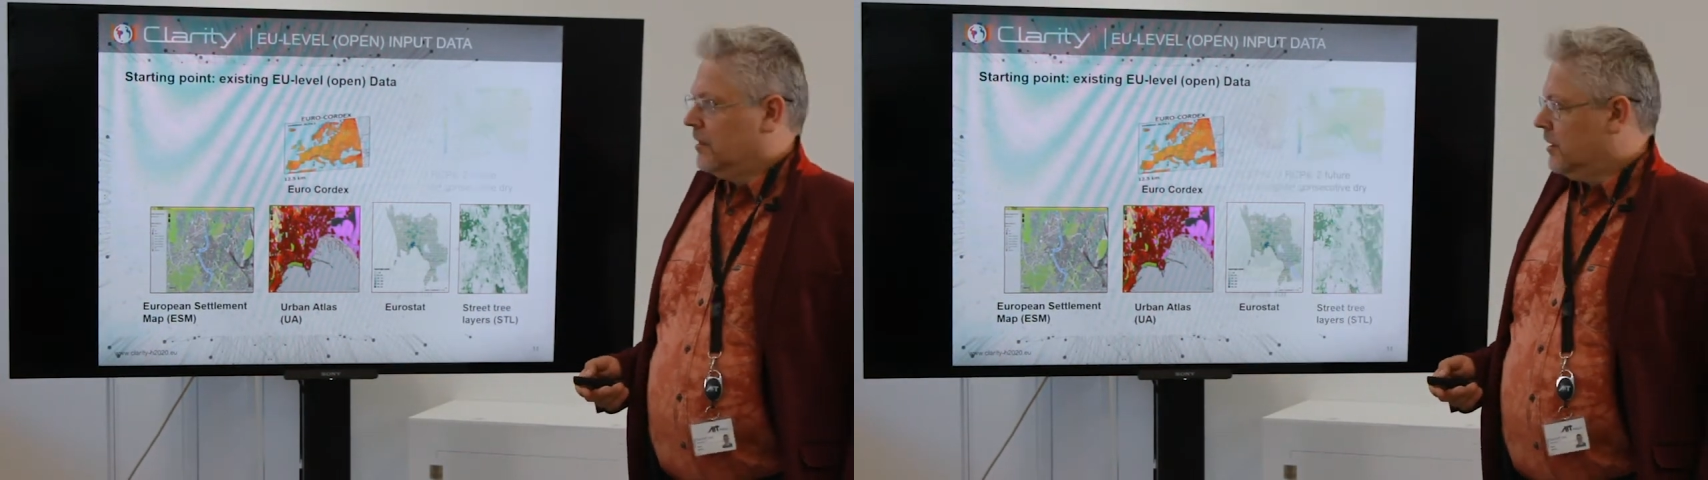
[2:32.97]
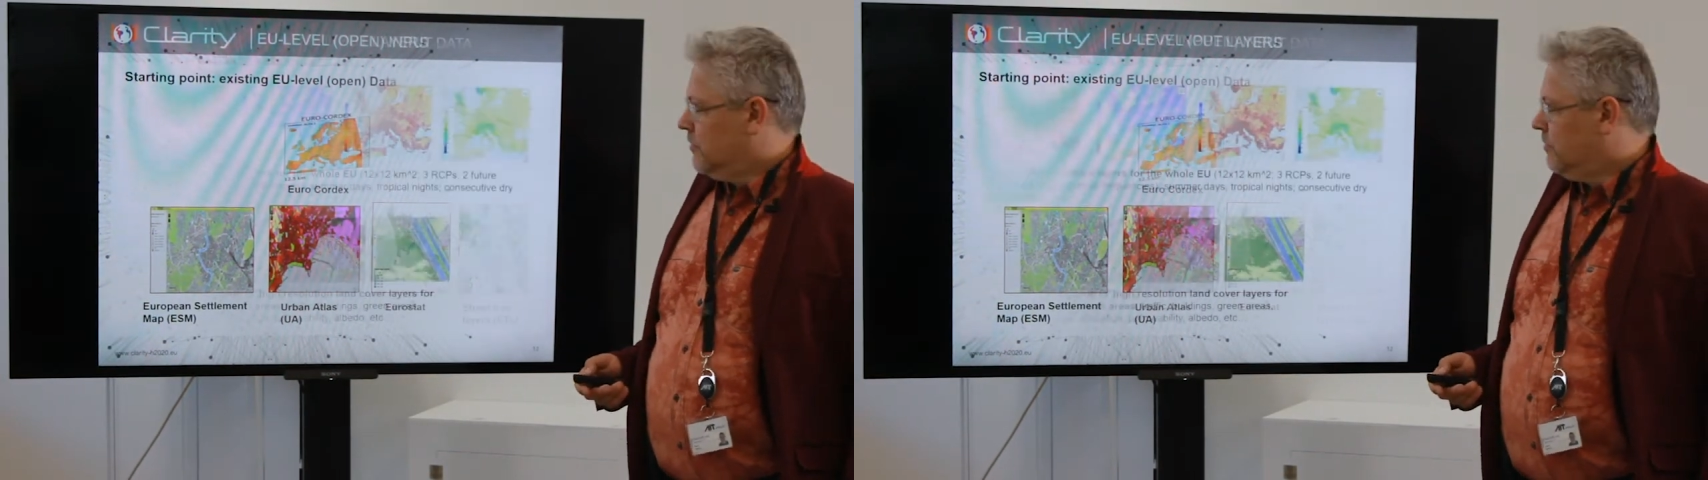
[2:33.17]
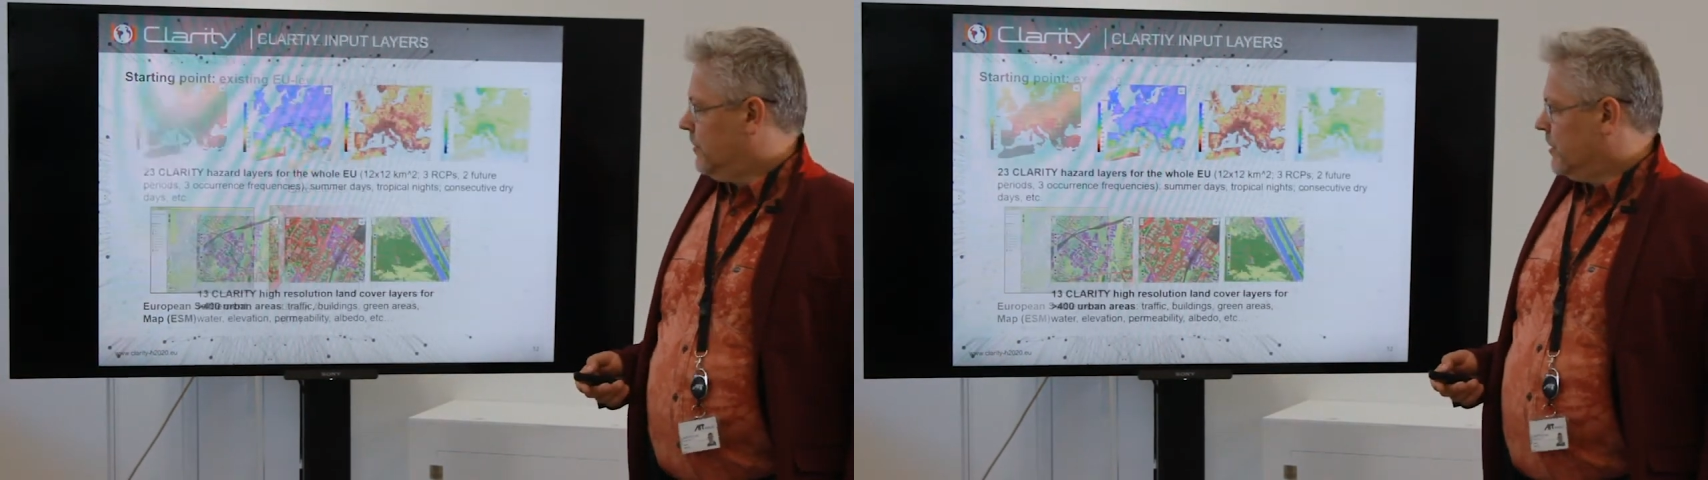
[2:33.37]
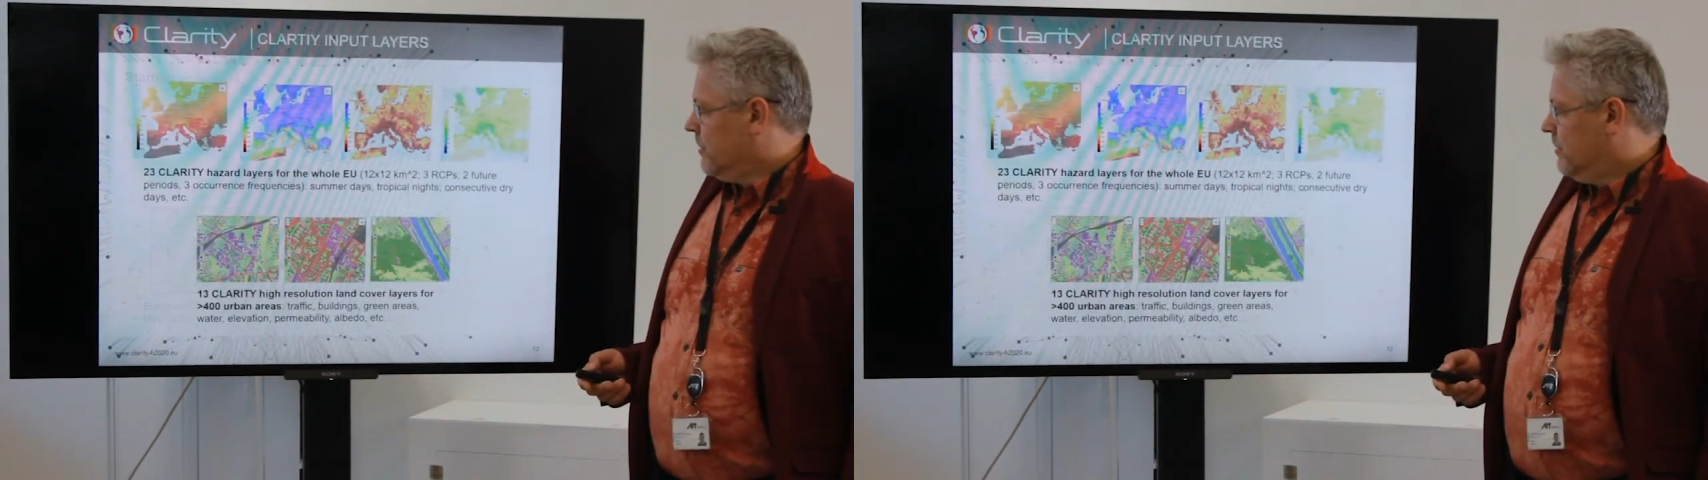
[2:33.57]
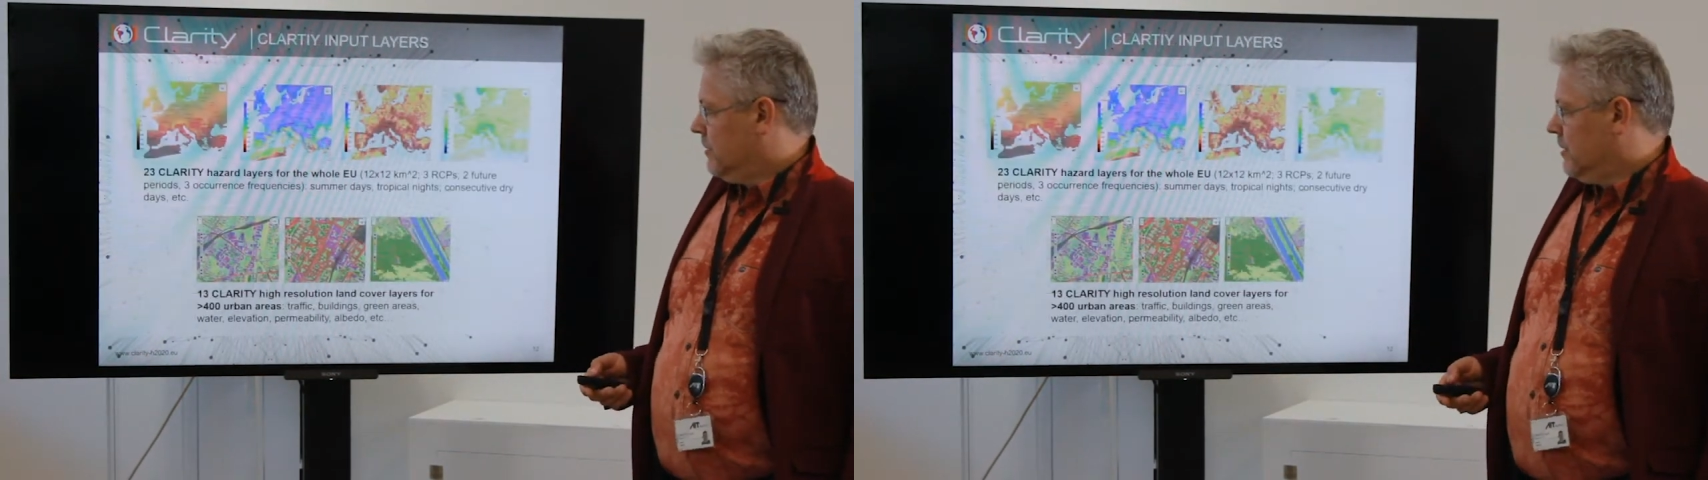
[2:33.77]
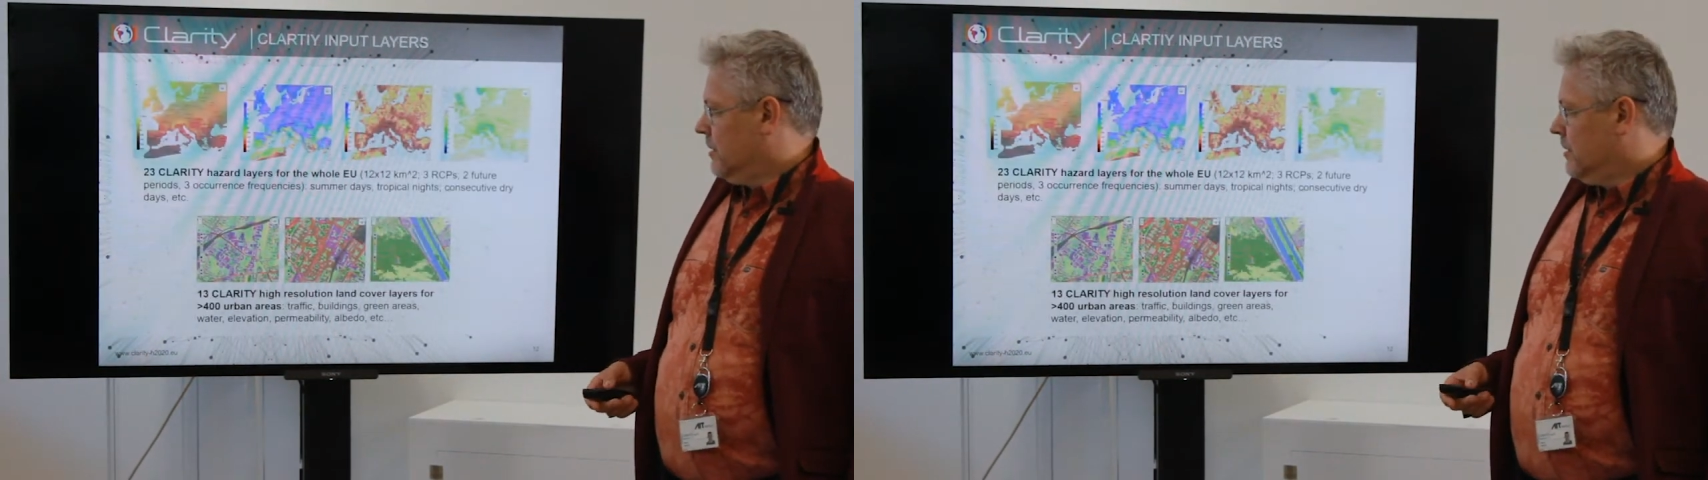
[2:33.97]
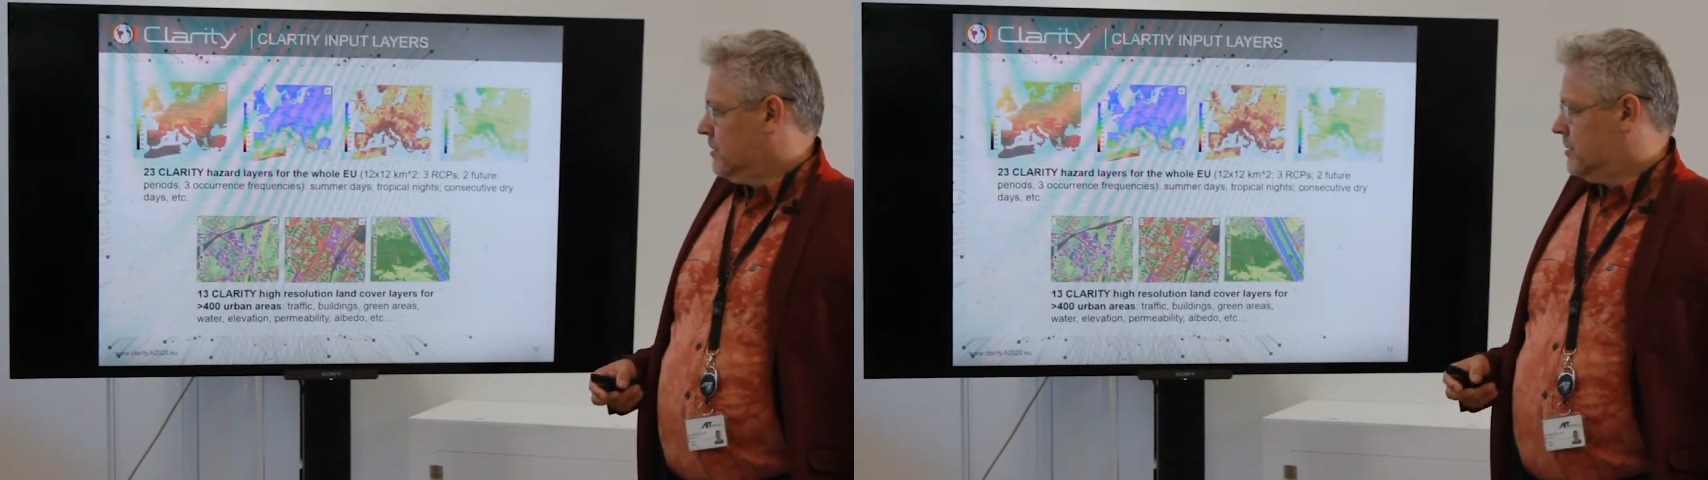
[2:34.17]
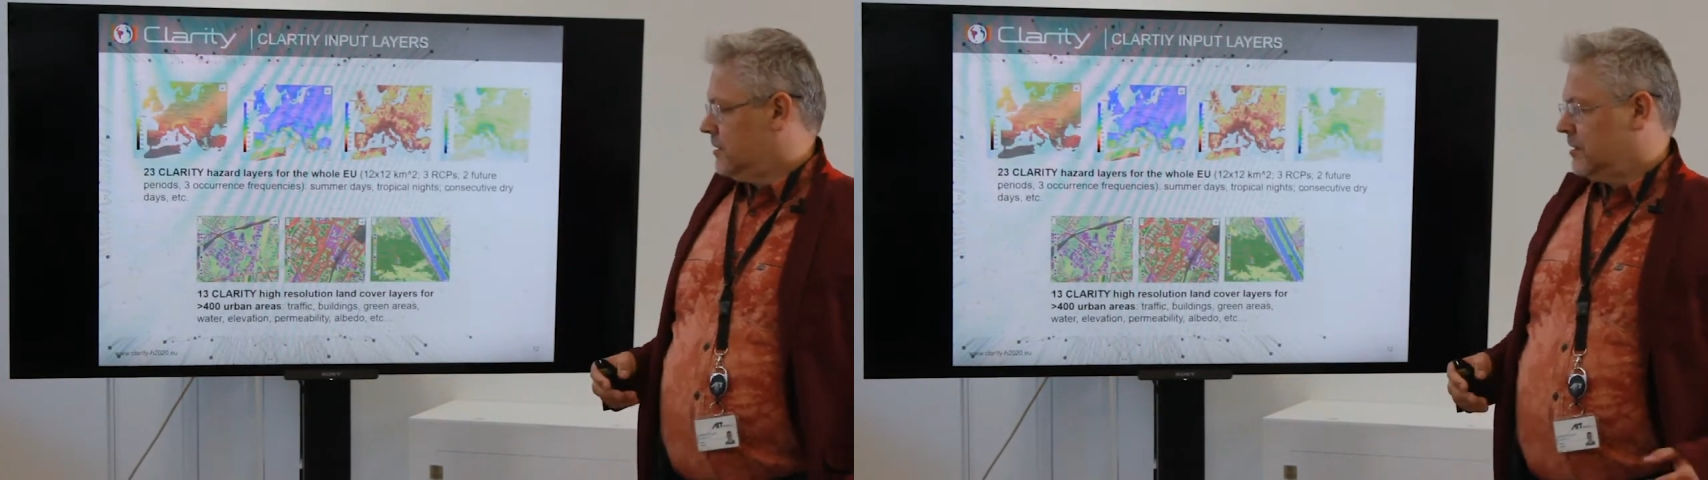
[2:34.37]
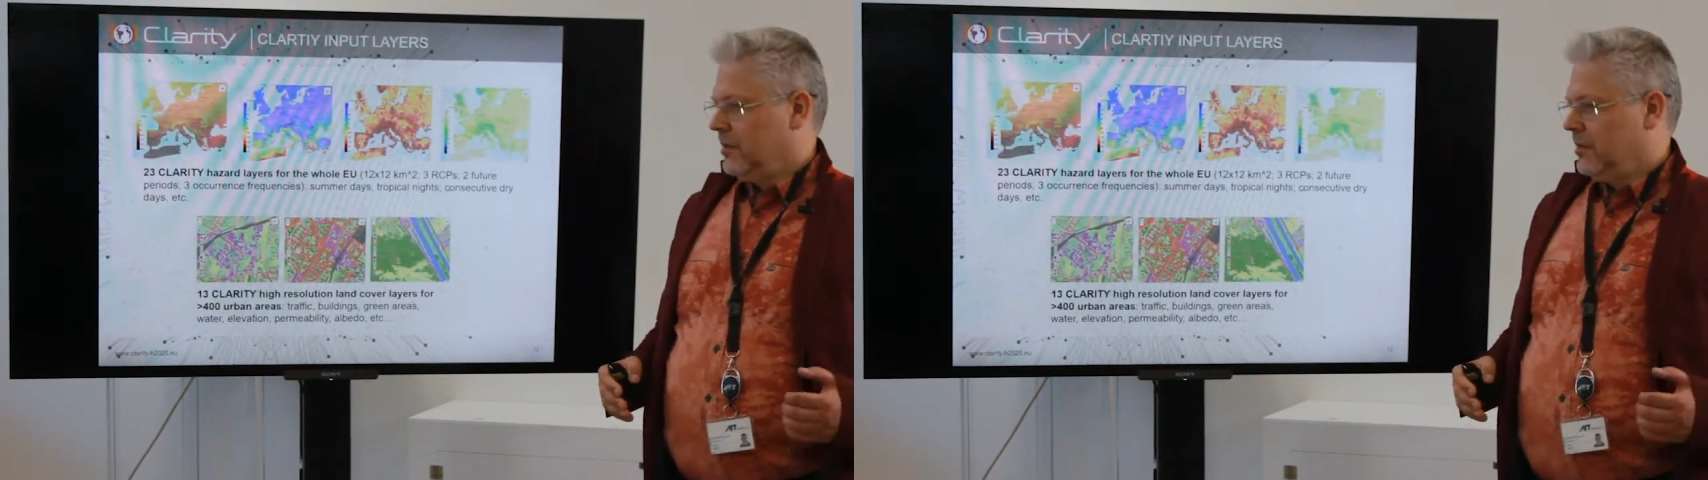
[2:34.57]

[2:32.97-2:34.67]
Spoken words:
That part is